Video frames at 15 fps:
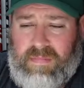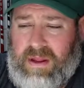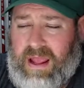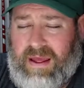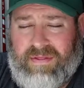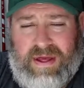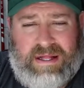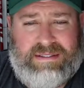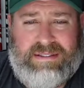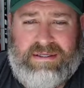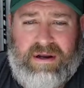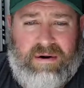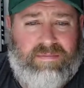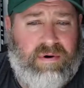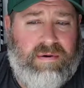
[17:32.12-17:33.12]
and that's
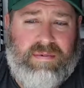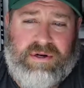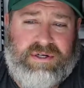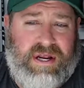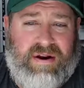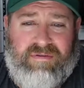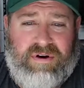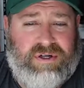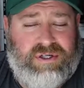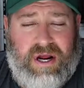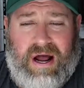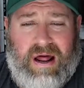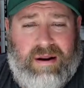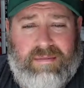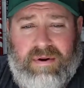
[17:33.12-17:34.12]
pretty much every
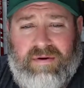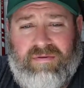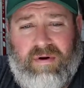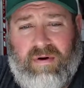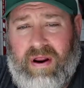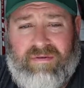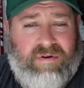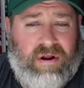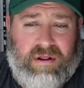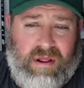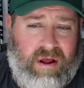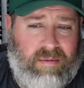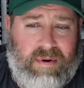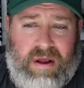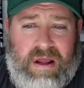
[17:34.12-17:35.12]
shot. I mean, or every
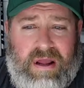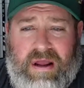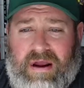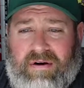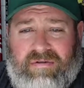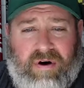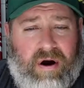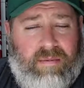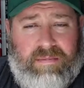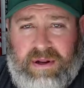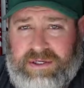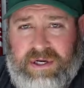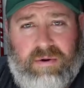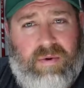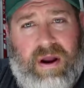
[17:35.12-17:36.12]
club, from
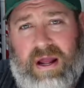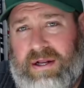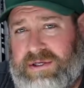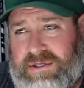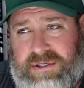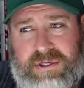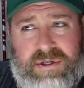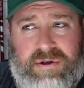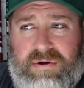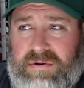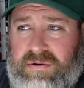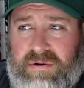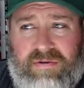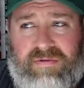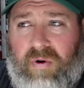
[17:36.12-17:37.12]
pitching wedge
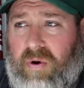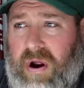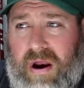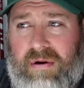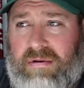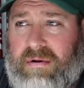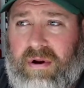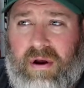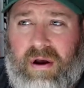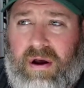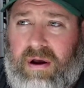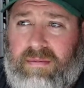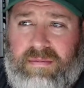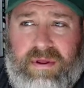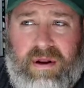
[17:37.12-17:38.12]
to the
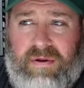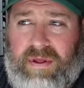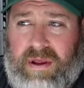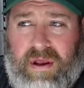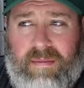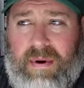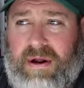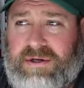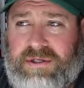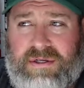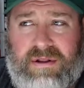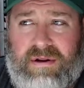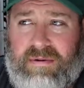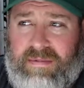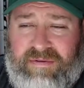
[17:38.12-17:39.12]
4-iron. They come out just a
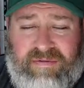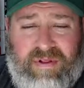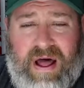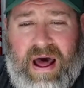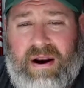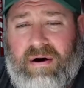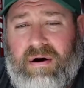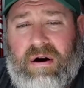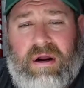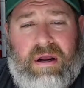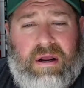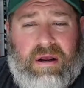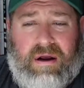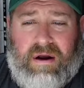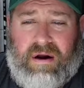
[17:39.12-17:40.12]
little bit flatter,
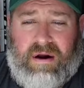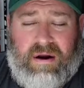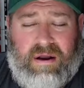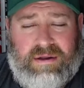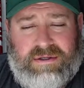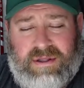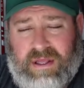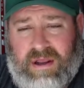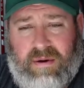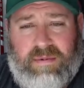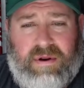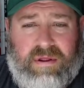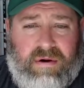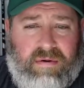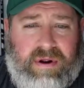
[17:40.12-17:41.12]
so they come
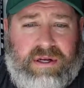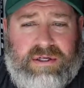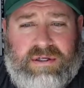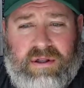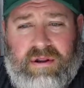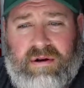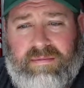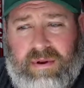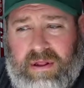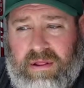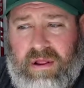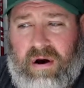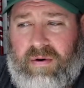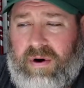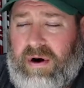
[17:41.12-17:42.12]
into the green just a little bit
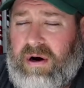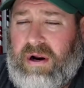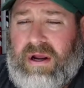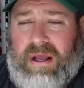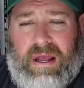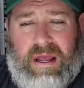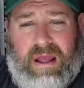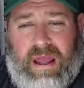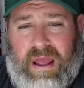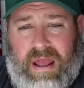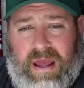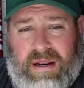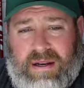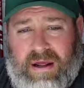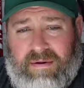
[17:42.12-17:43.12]
lower.
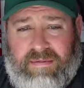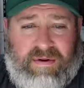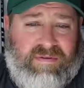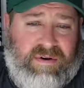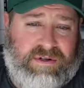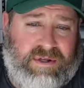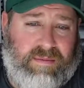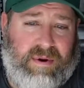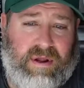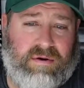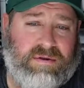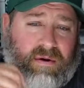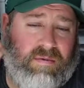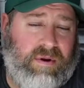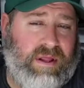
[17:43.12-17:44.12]
And if you're somebody
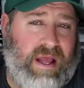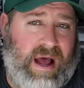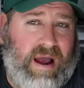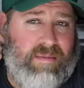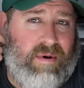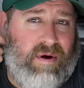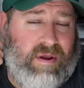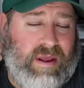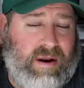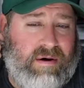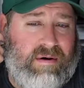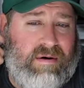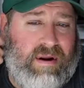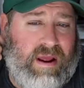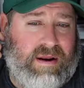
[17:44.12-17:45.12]
who's a really high ball
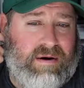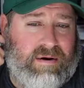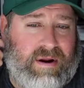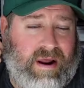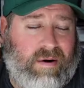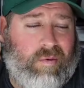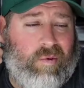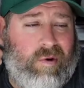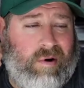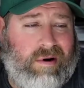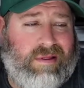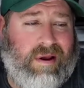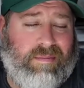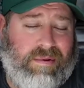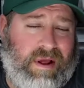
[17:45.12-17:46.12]
hitter and you're kind of
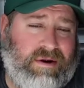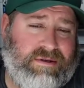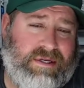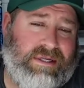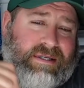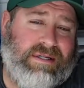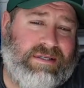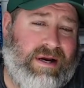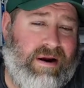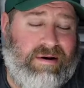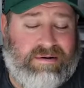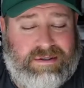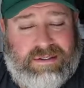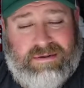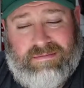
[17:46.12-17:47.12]
worried that players' distance
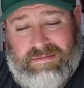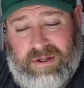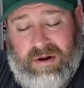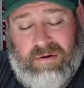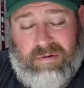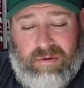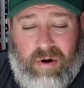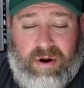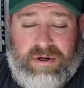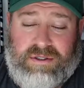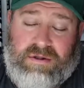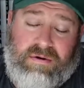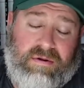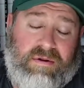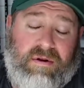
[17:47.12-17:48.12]
irons, launch
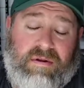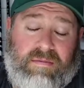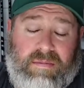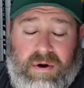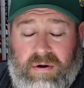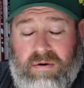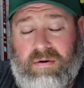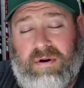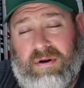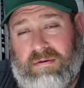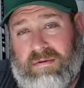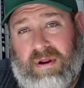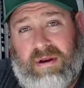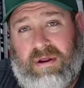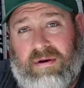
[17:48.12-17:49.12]
through to the moon
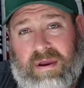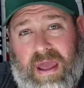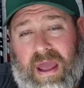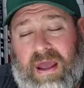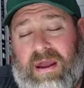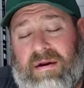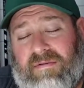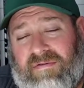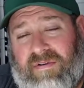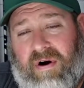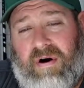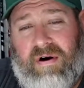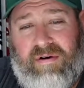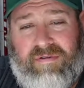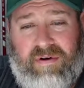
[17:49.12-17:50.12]
and you can't hit them
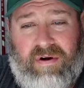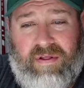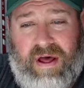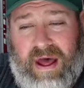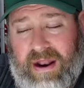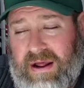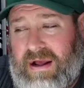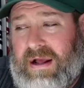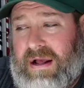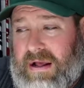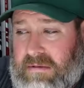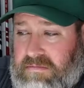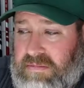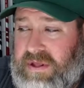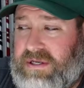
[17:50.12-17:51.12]
far enough and all that,
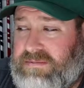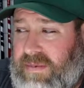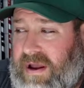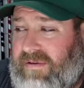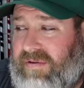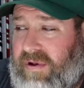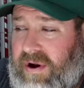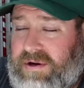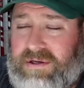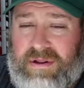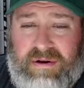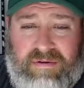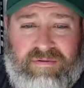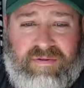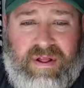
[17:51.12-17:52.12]
these may launch a little